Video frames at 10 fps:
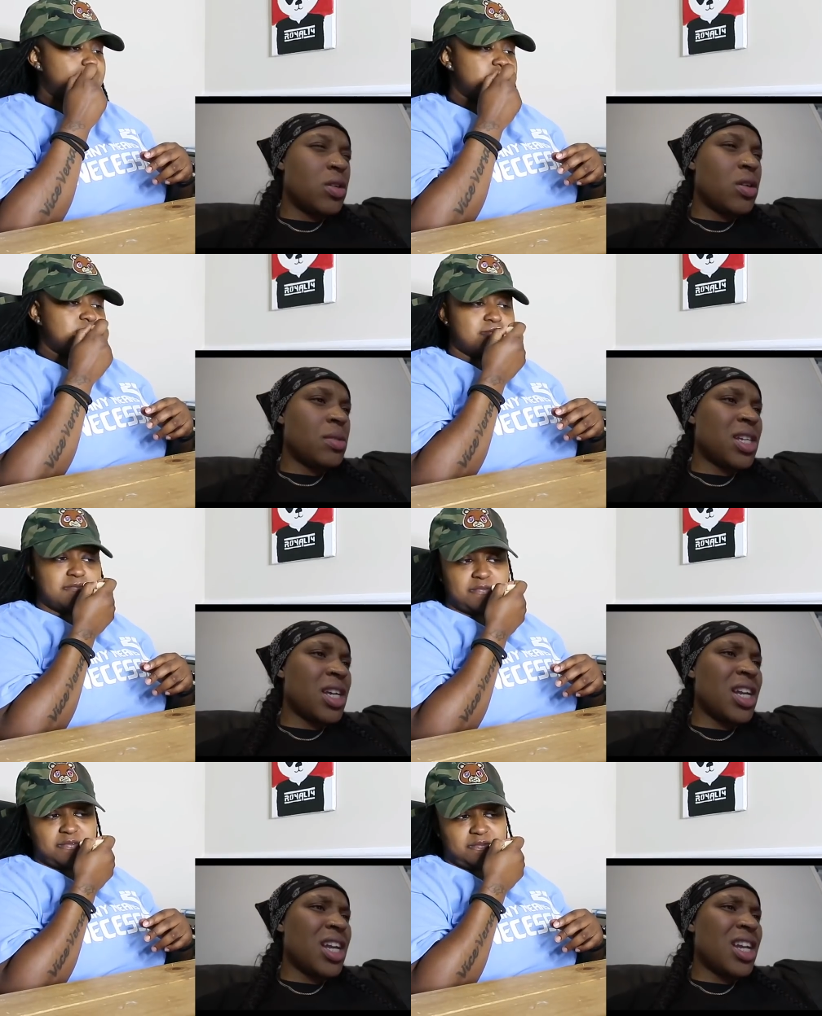Speaker 1: You know what
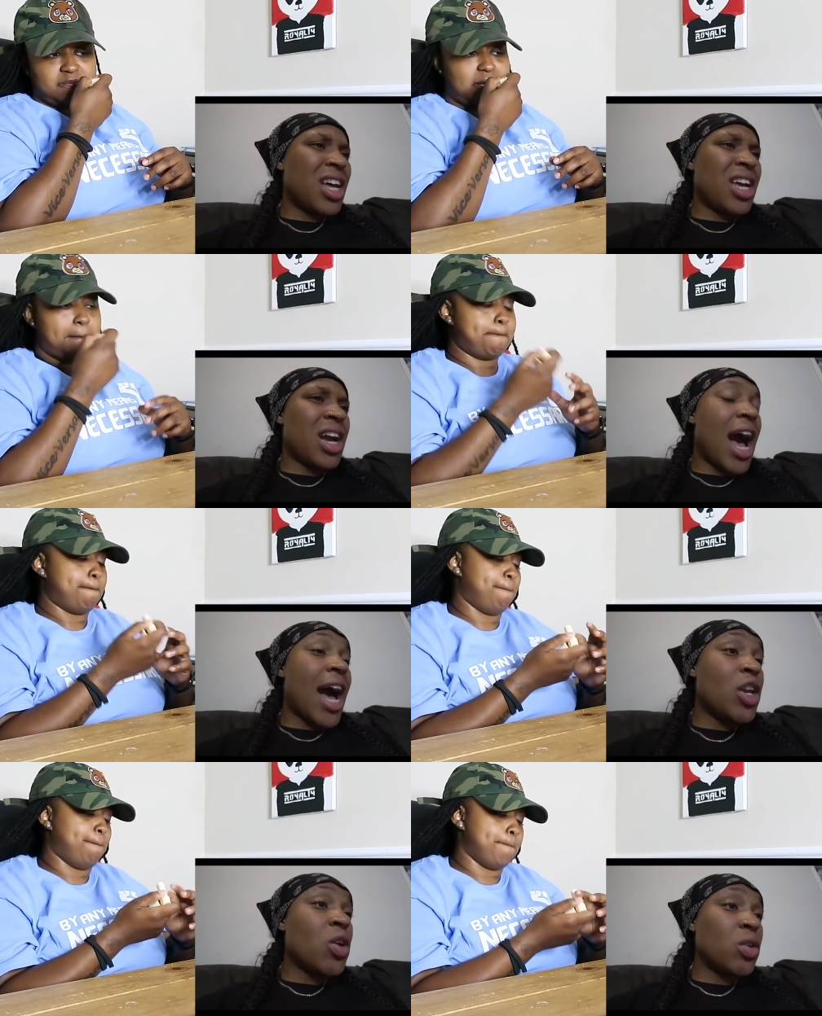I'm saying? And
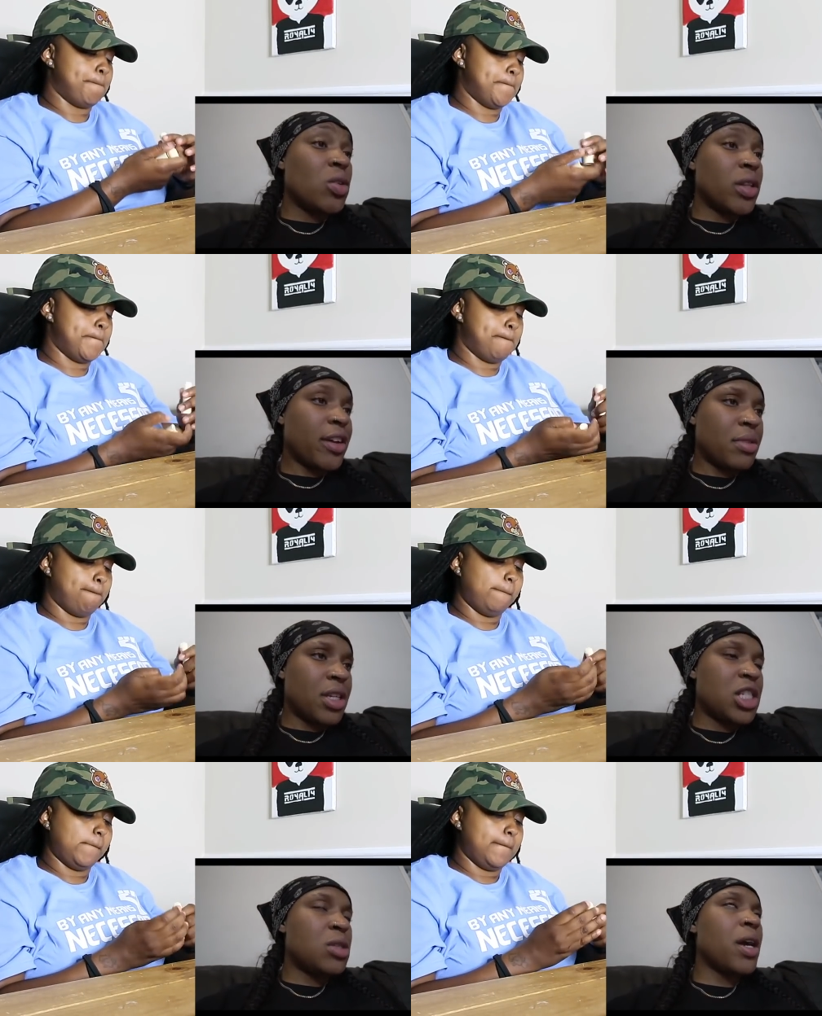like, I know you
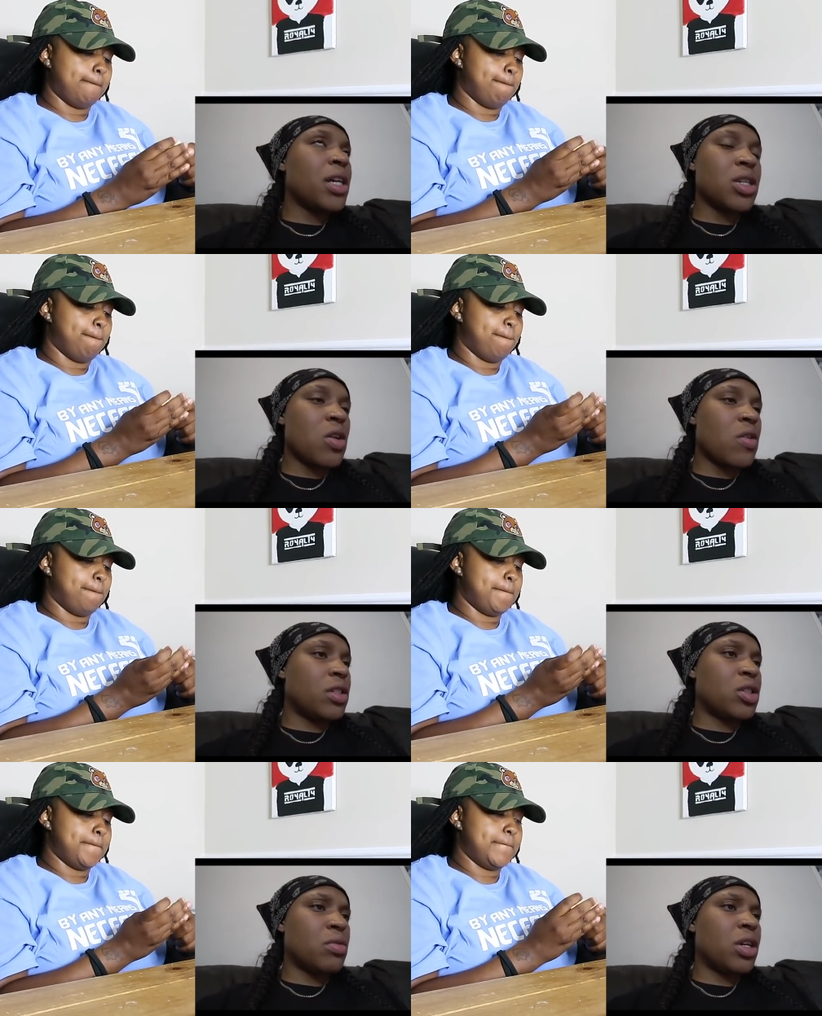love me,
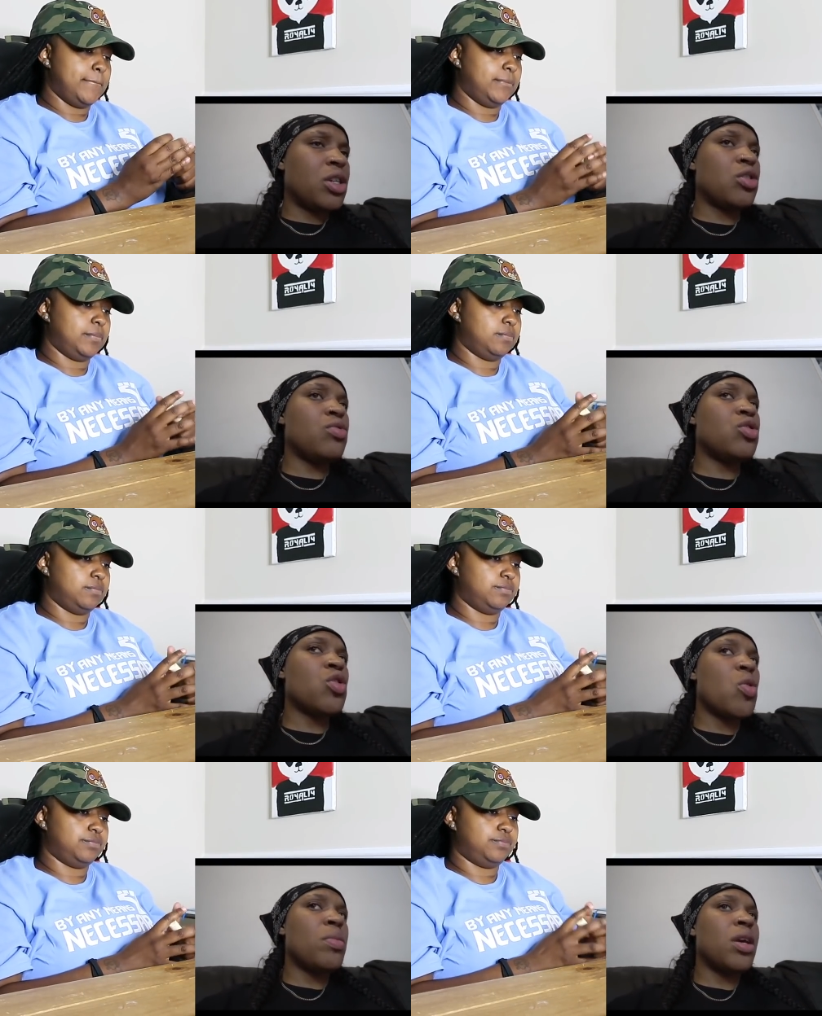especially over this three years.
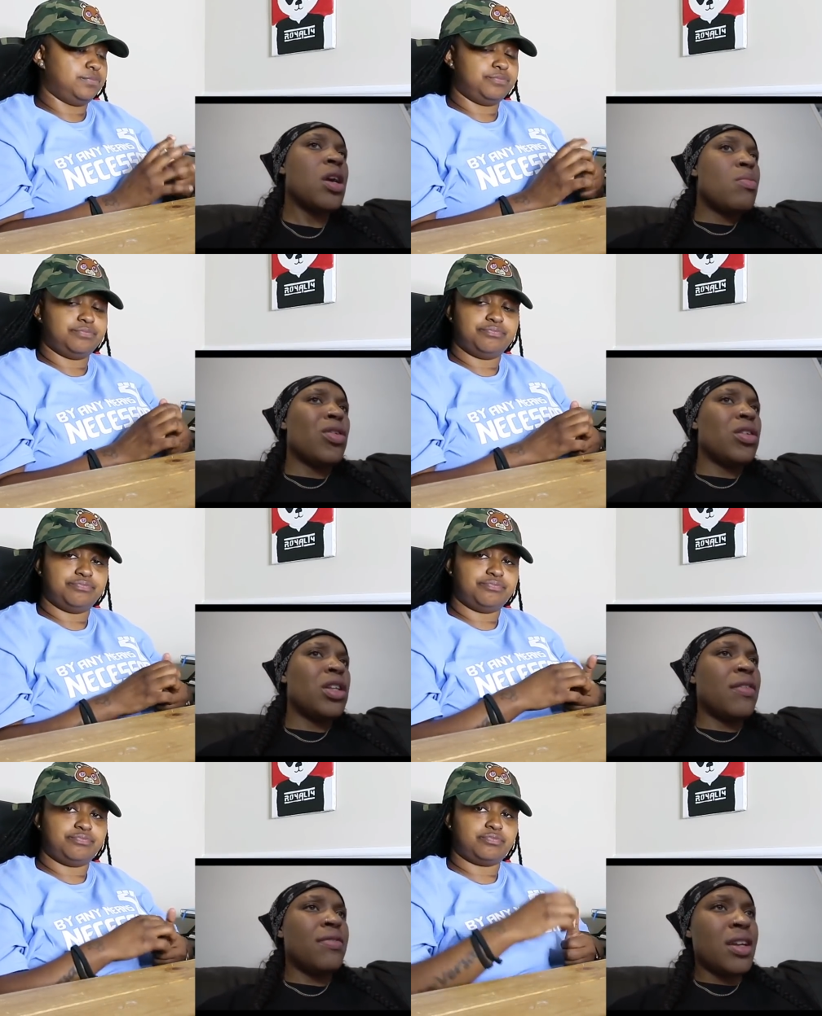you show me
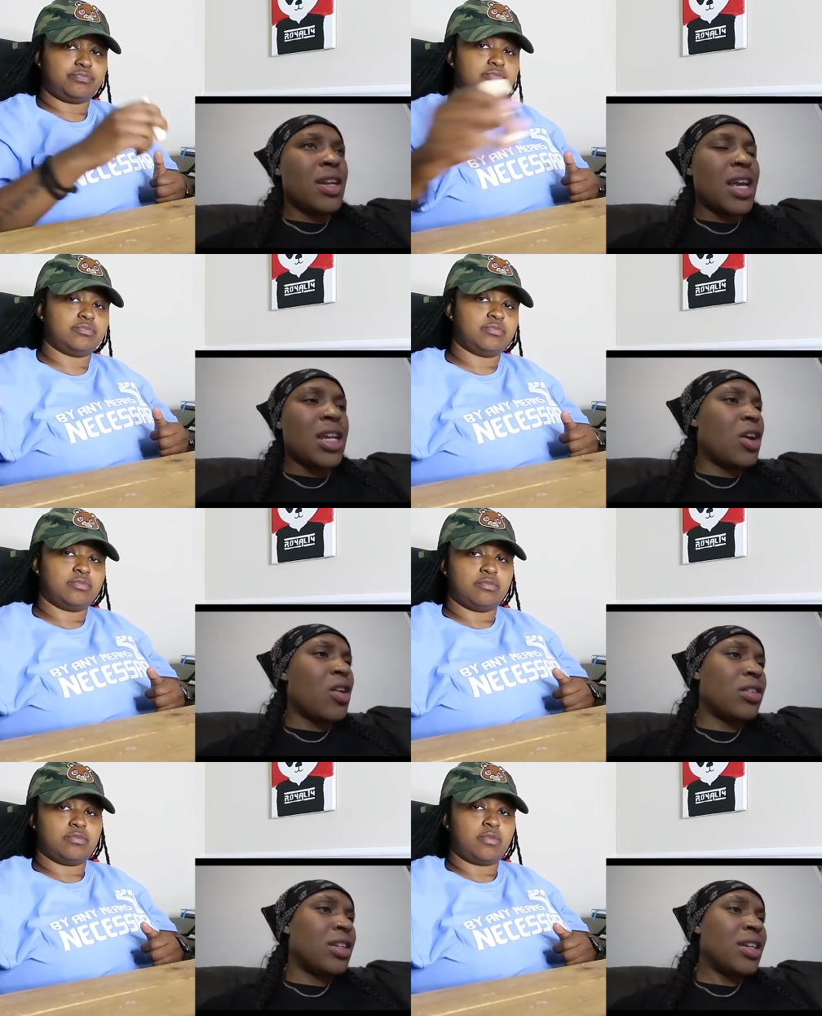more love than
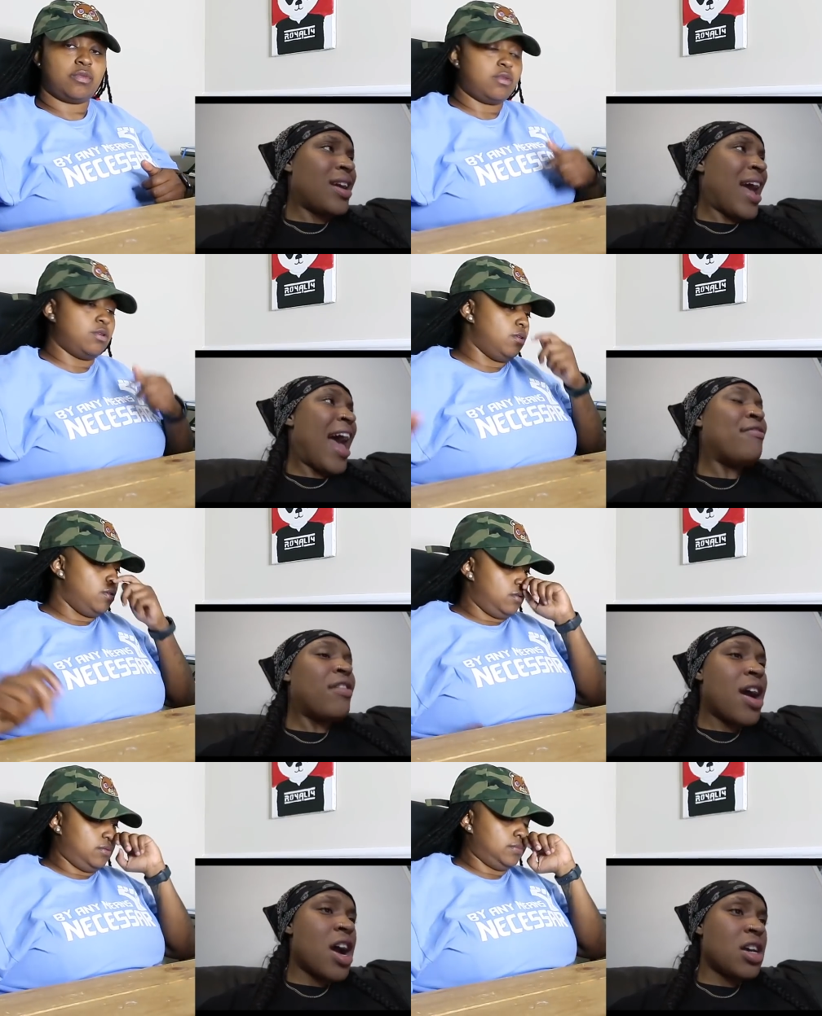any girl that
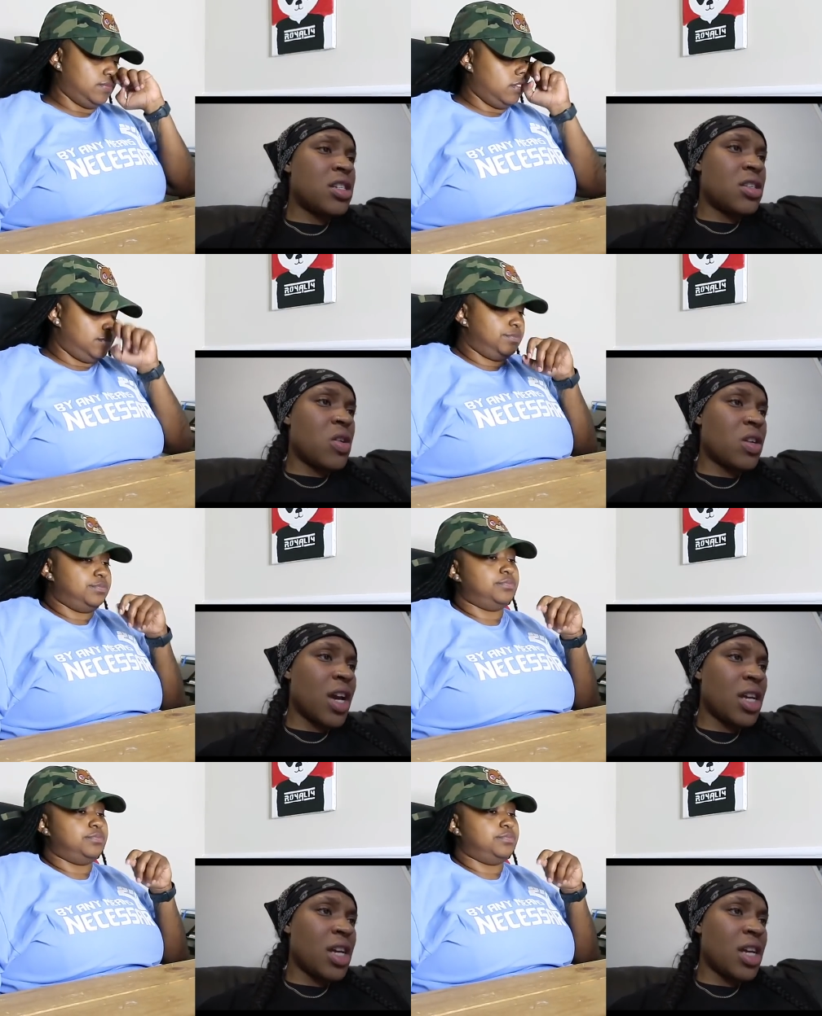ever has.